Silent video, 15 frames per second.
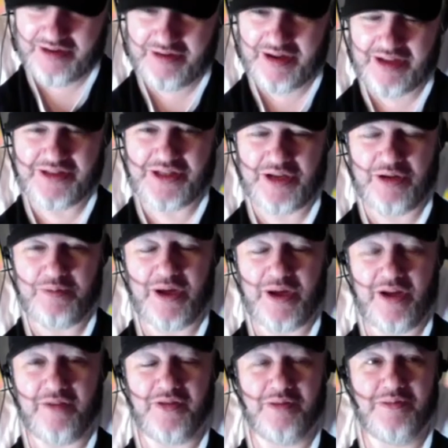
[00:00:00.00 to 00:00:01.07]
So
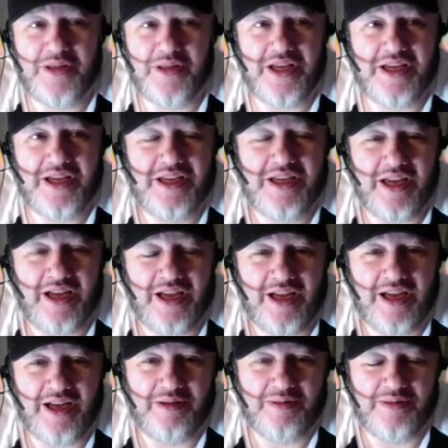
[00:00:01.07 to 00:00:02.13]
apart from the
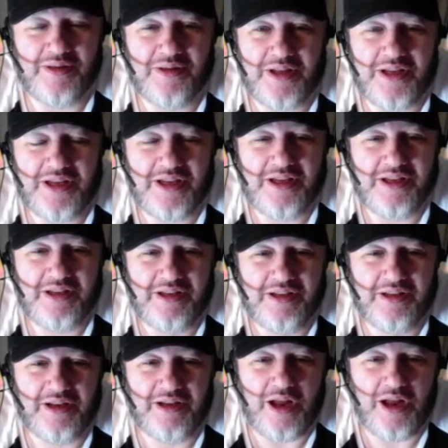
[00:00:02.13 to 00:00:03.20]

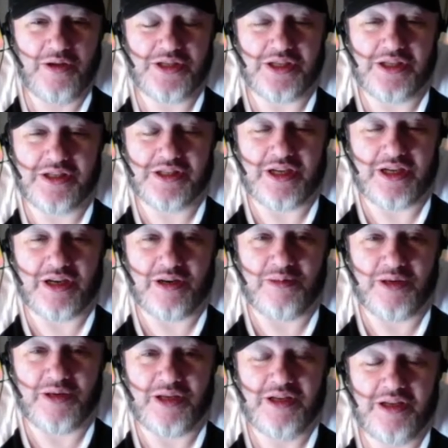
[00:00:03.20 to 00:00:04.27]
closing
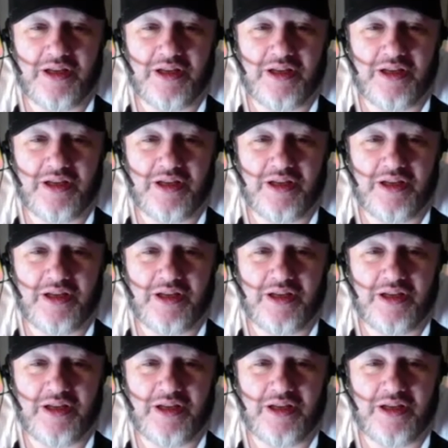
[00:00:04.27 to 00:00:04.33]
ceremony,